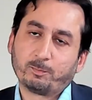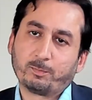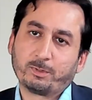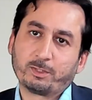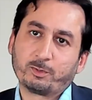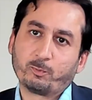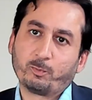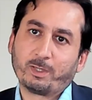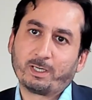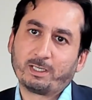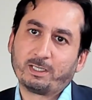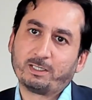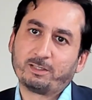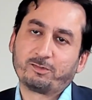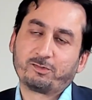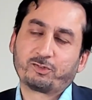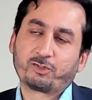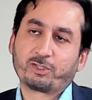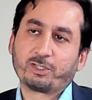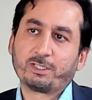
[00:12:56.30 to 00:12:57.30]
But when
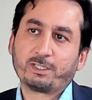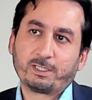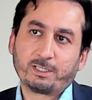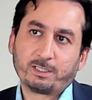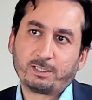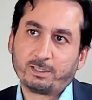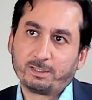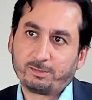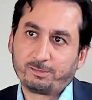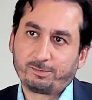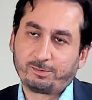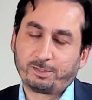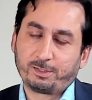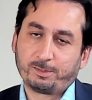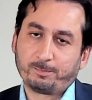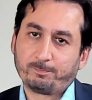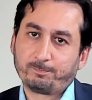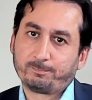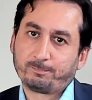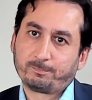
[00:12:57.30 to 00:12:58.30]
it's treated, it's
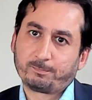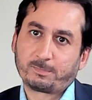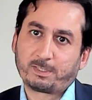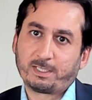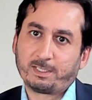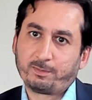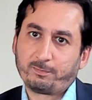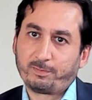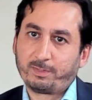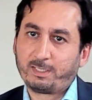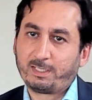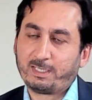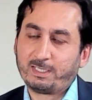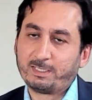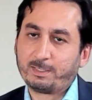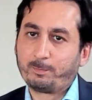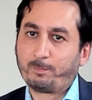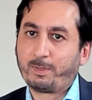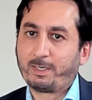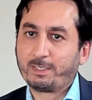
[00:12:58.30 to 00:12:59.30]
kind of
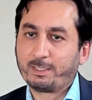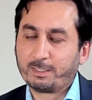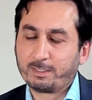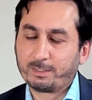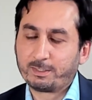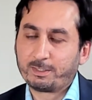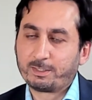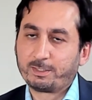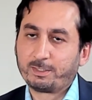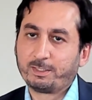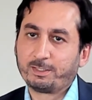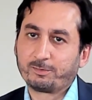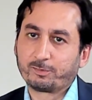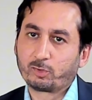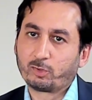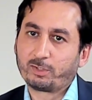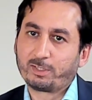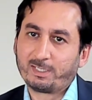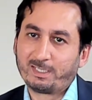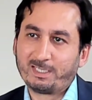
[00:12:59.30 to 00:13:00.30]
it's
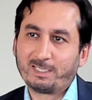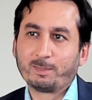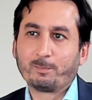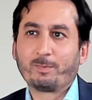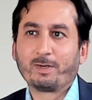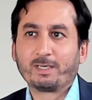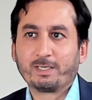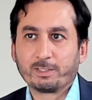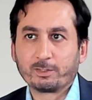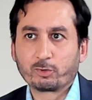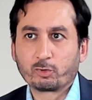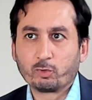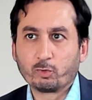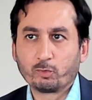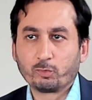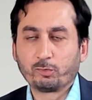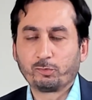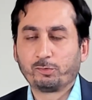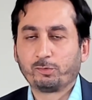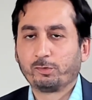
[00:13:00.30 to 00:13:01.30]
got an independent
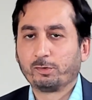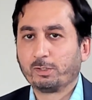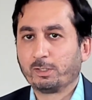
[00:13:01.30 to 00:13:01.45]
course.